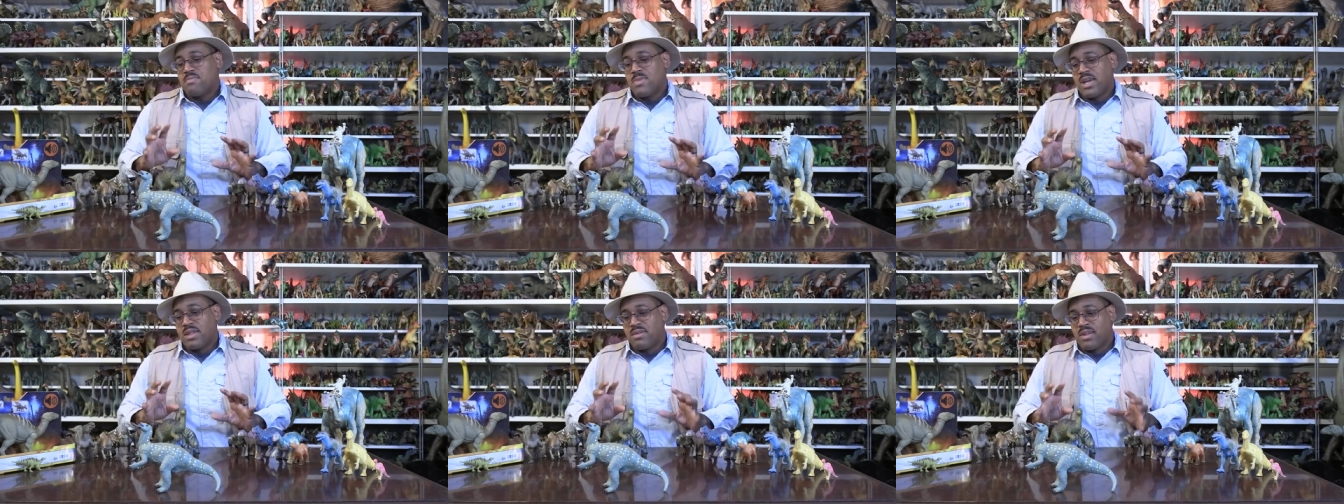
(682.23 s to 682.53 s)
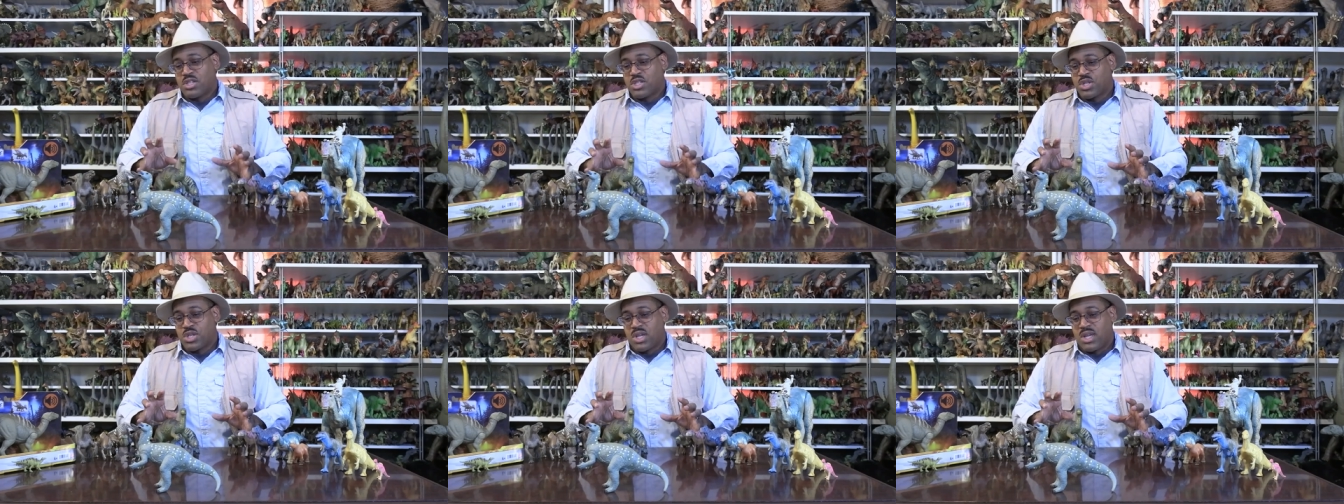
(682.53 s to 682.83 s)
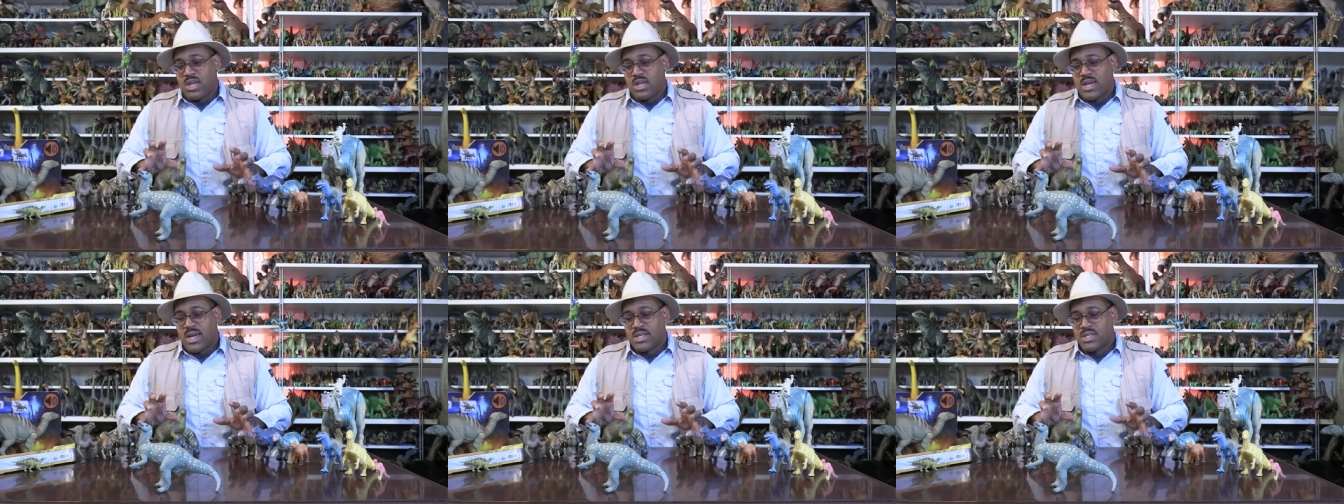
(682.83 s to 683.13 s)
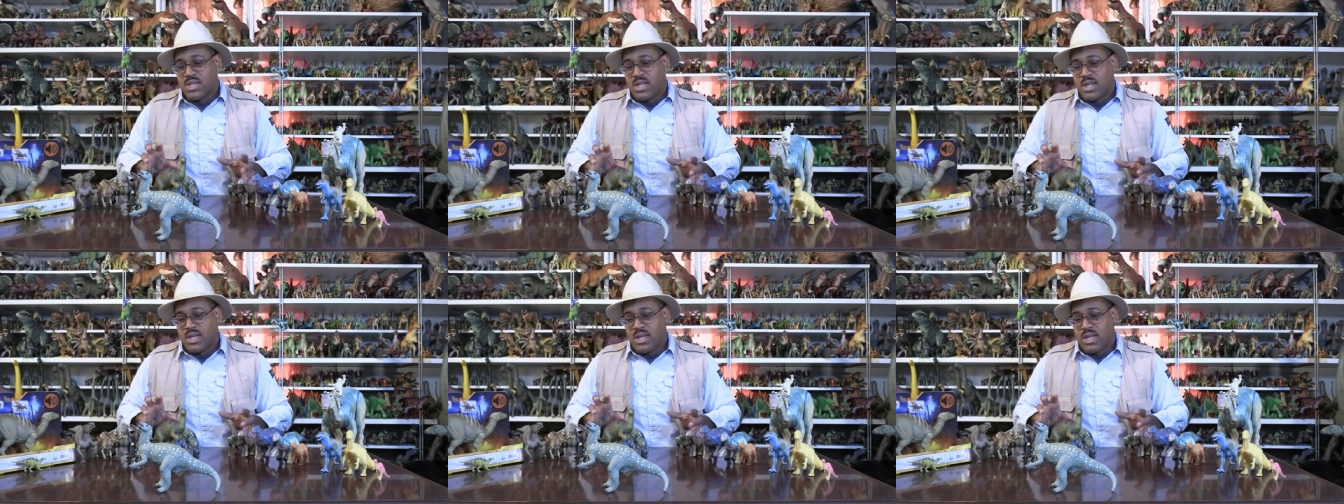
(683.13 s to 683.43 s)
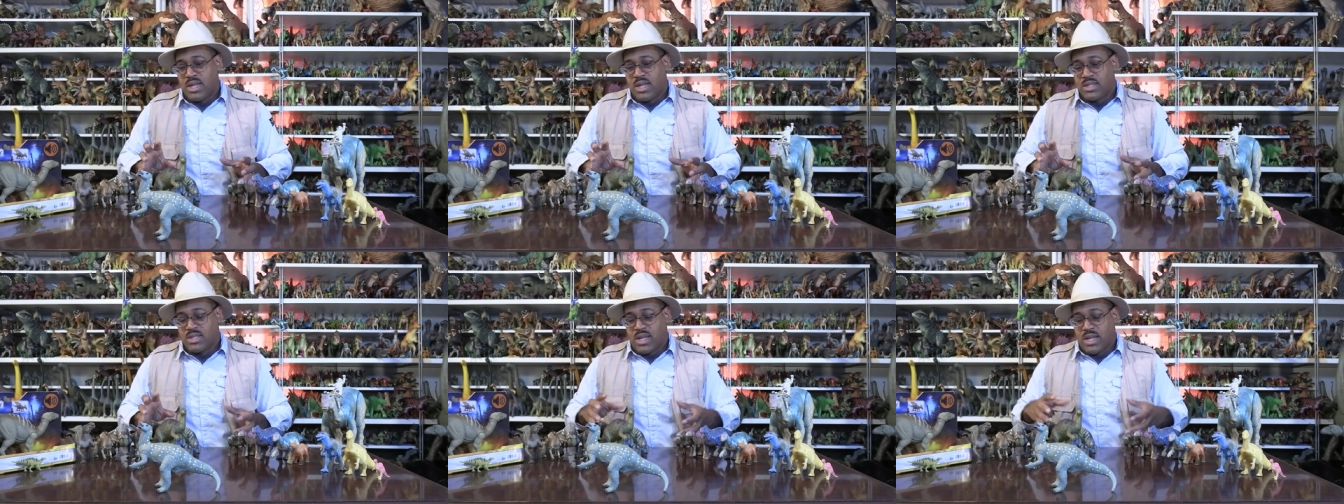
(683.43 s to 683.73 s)
Essentially,
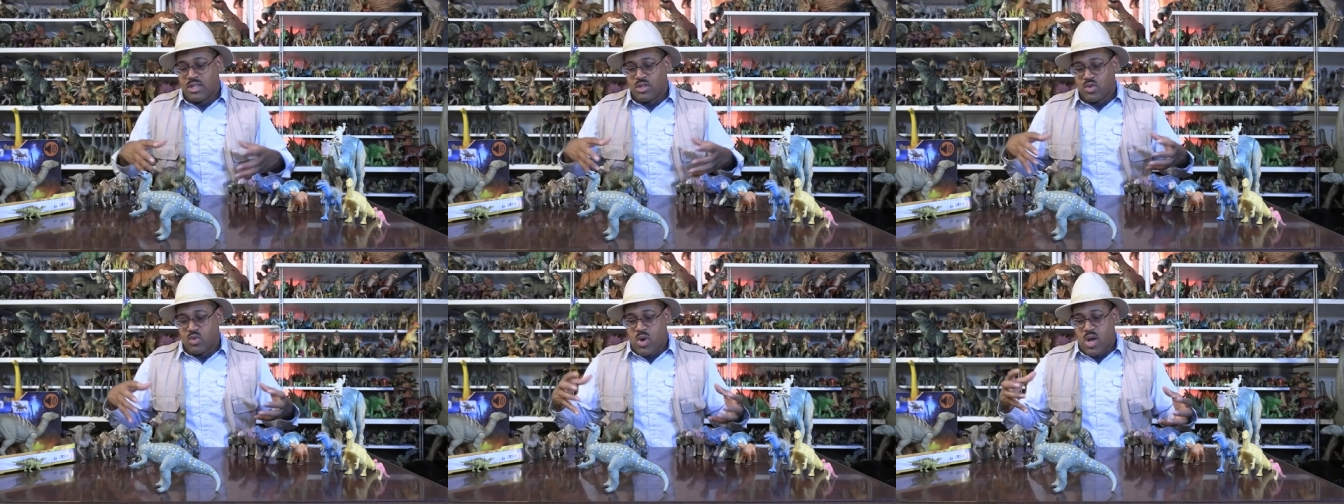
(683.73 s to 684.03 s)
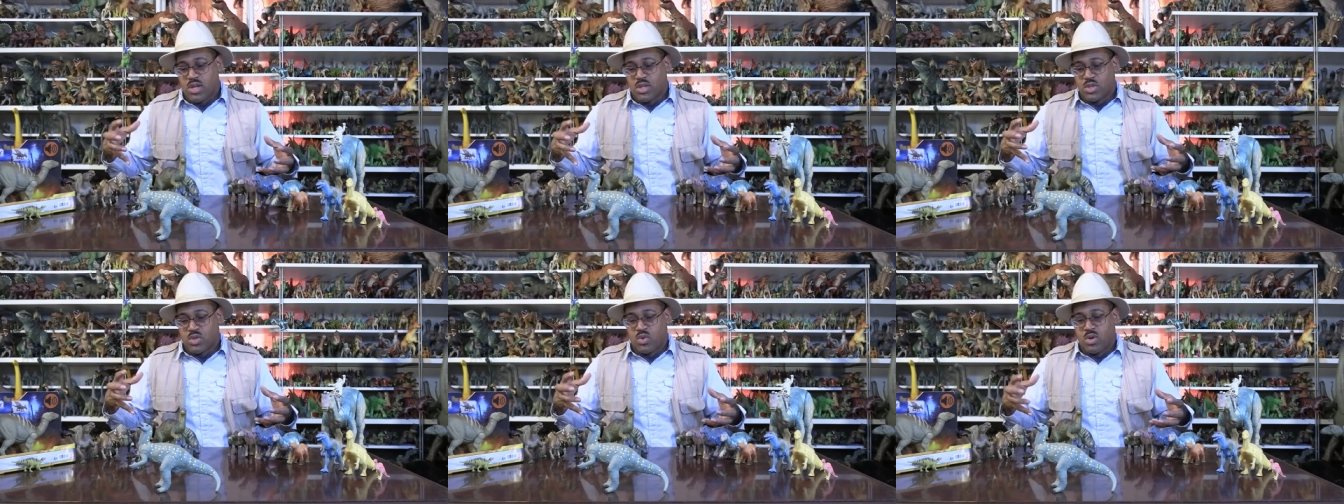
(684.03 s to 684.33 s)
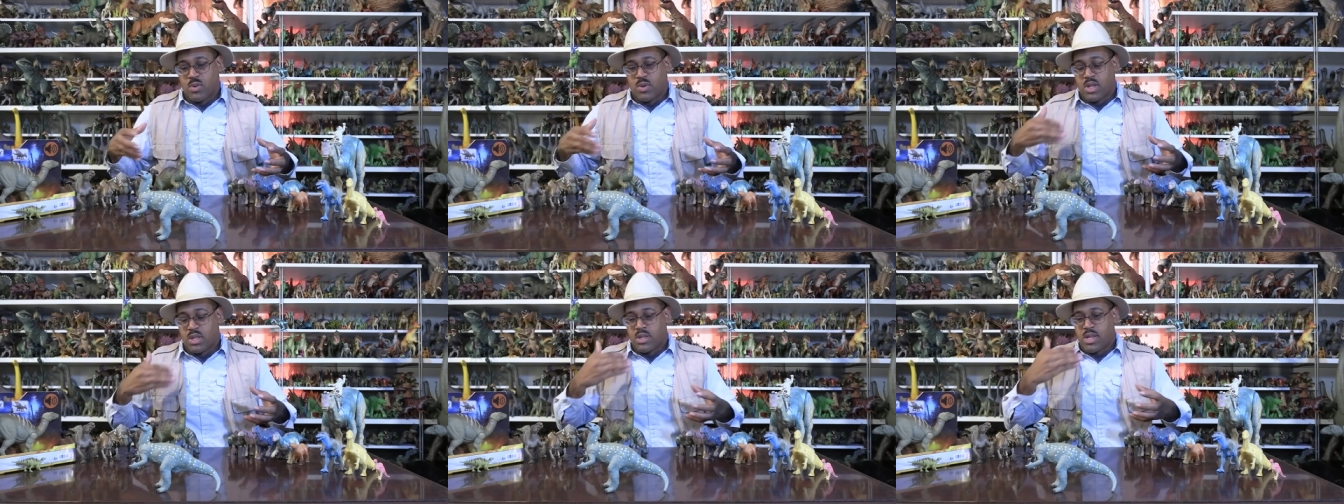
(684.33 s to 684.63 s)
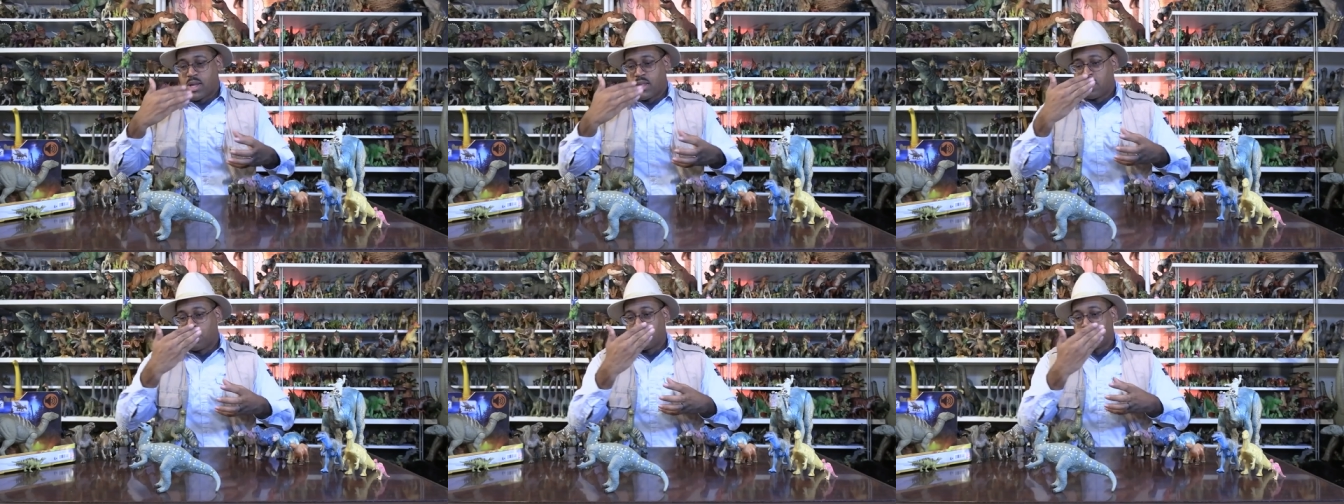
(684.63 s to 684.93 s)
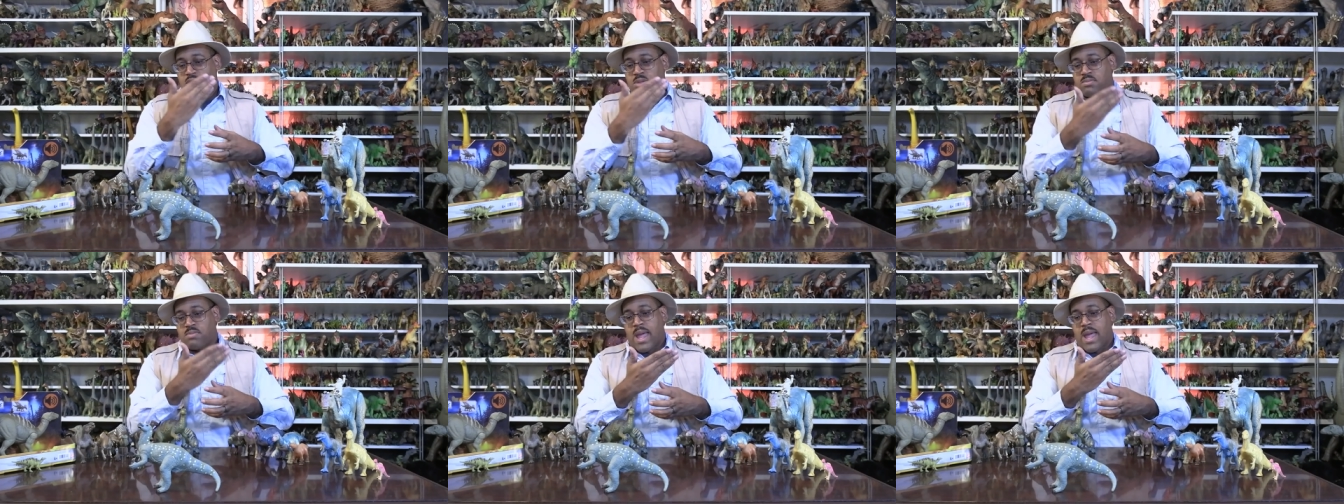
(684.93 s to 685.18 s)
Godzilla is a Tyrannosaur with a Stegosaurus